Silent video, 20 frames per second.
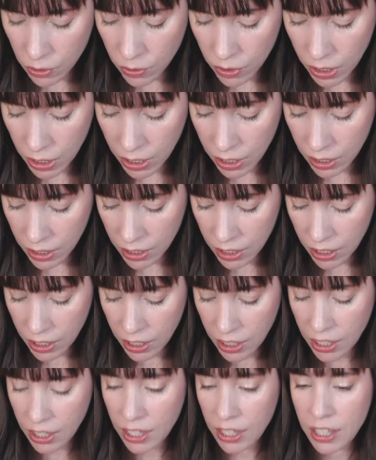Okay.
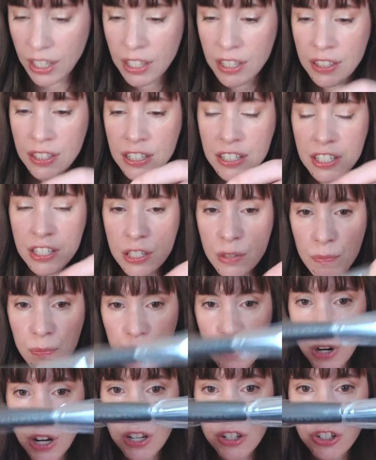This is a
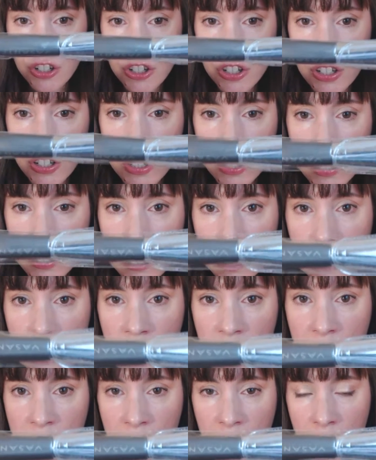brush
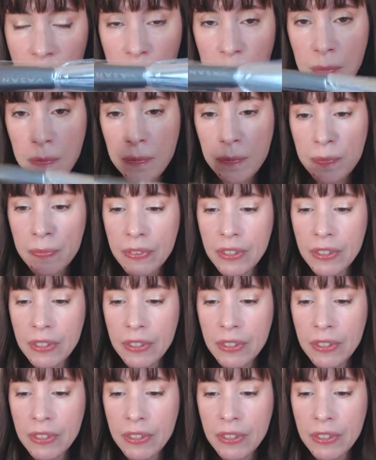that came.